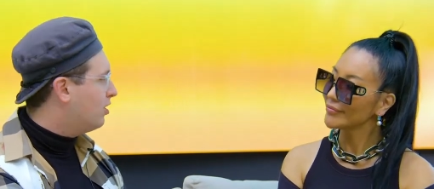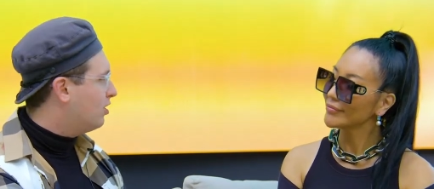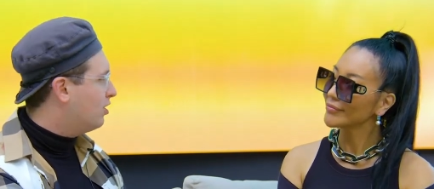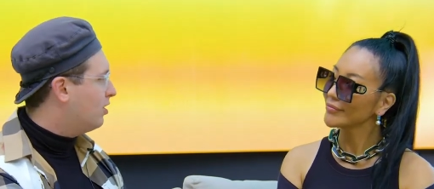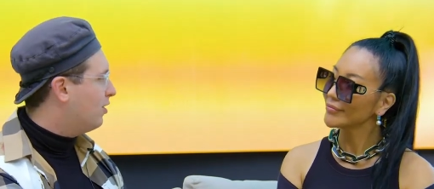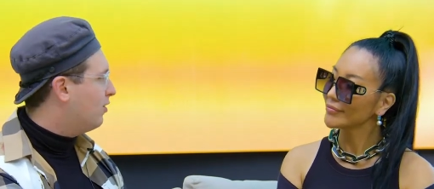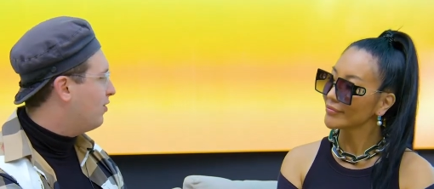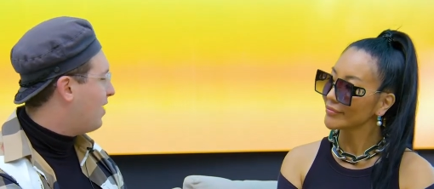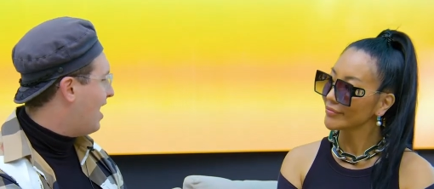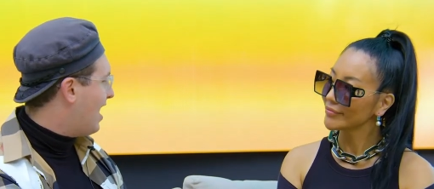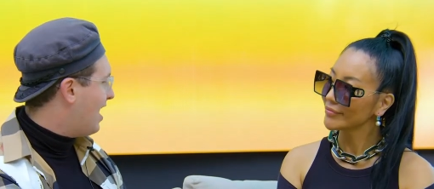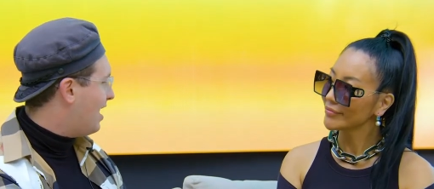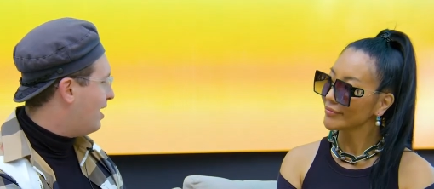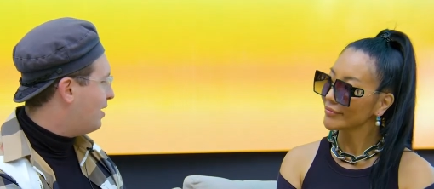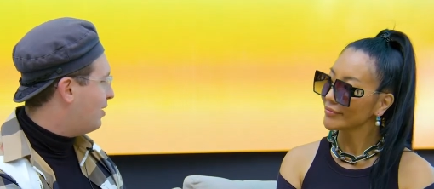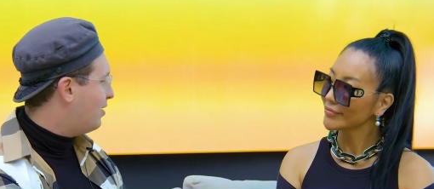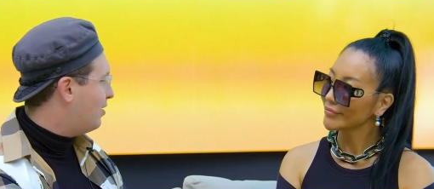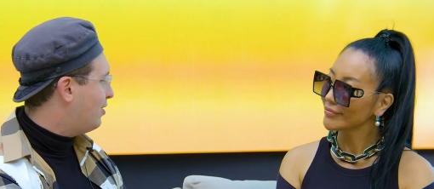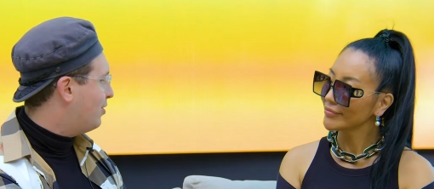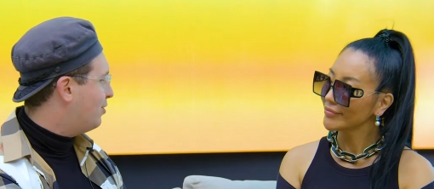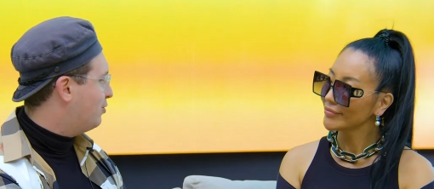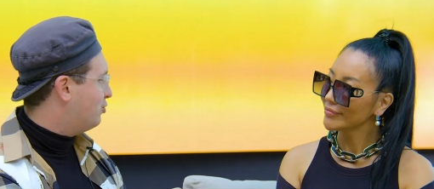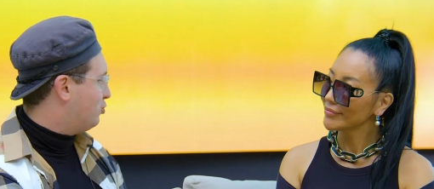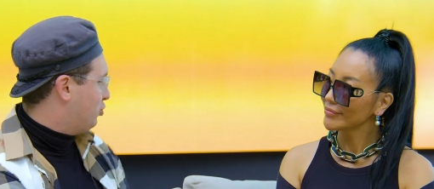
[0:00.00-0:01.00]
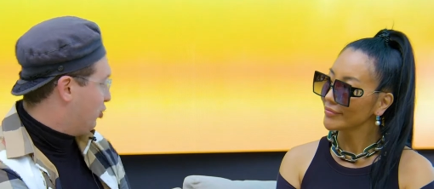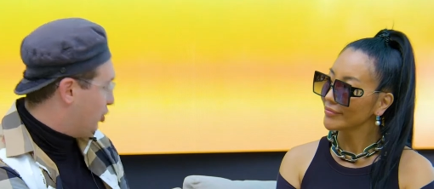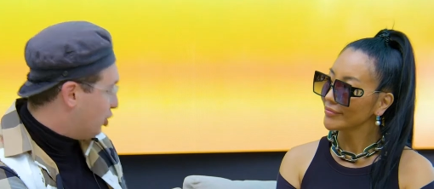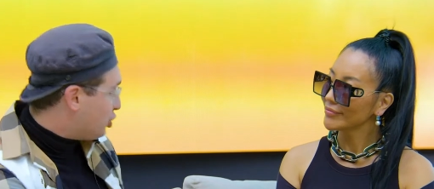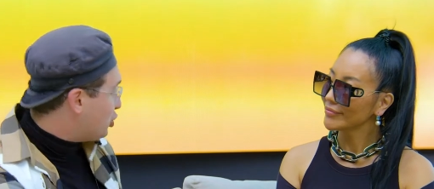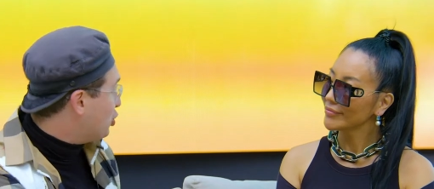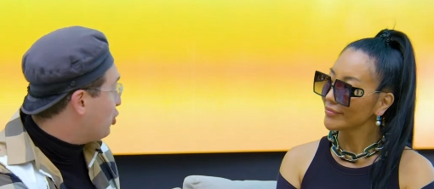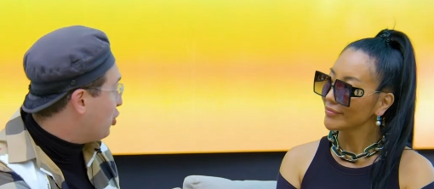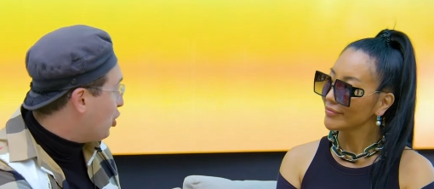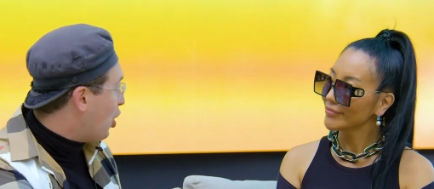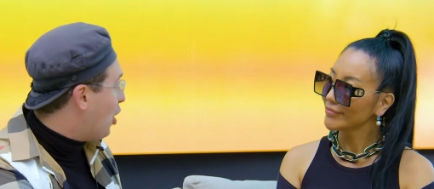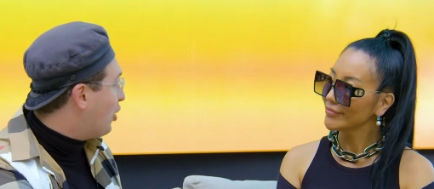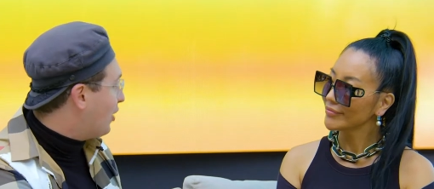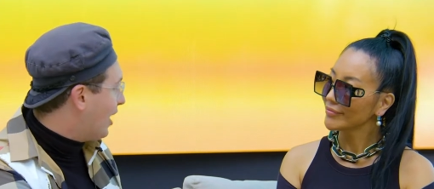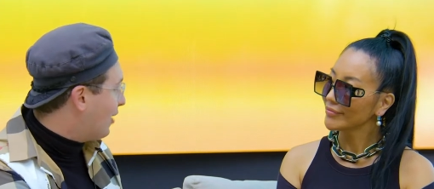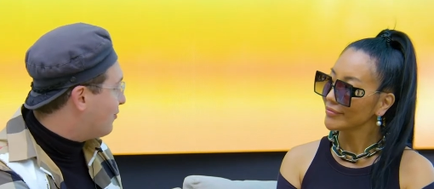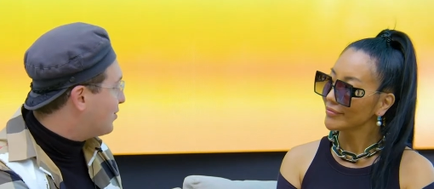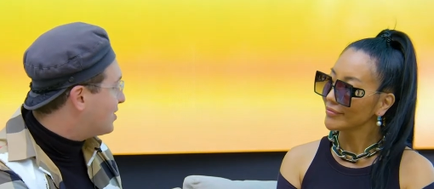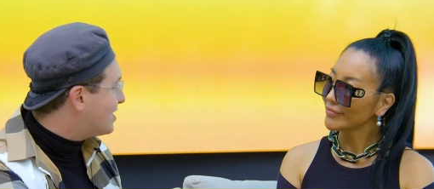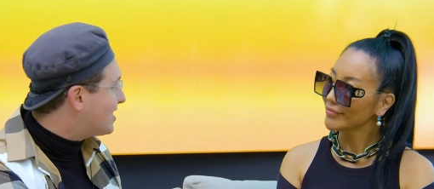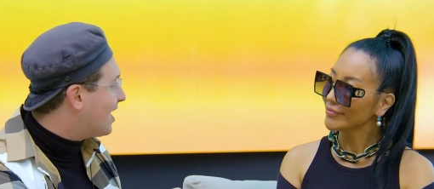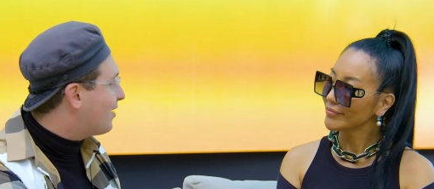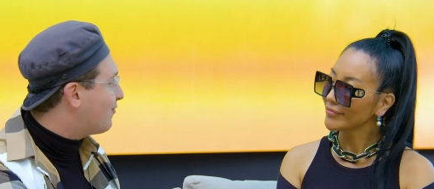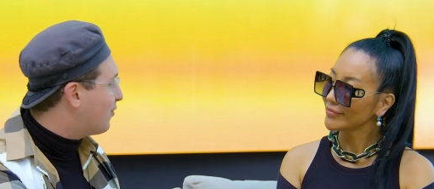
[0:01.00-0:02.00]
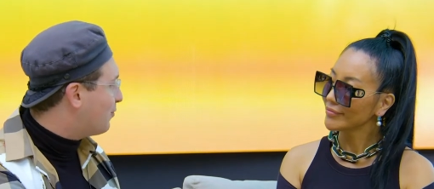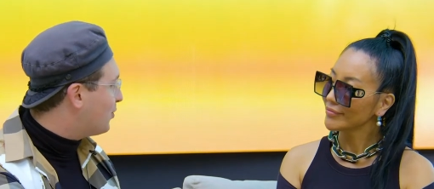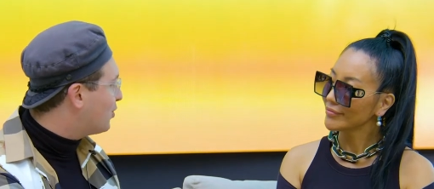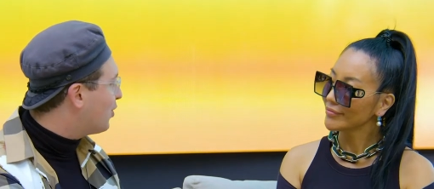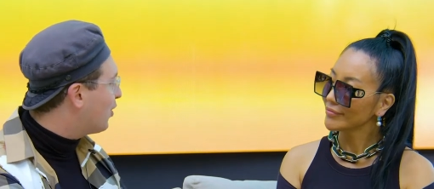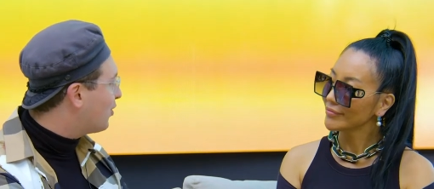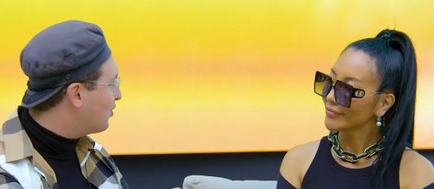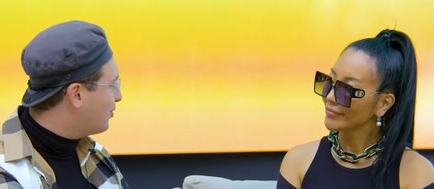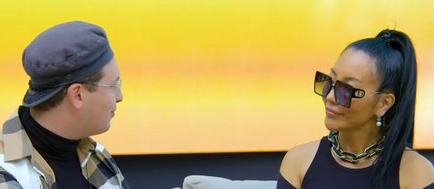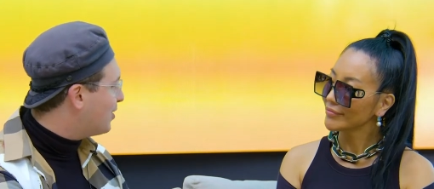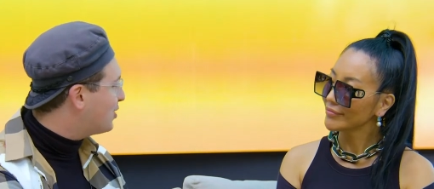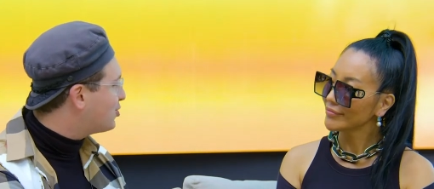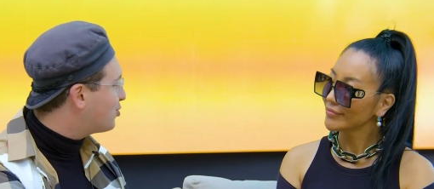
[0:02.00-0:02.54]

Speaker 1: than traditional art, I would say, from a lot of the major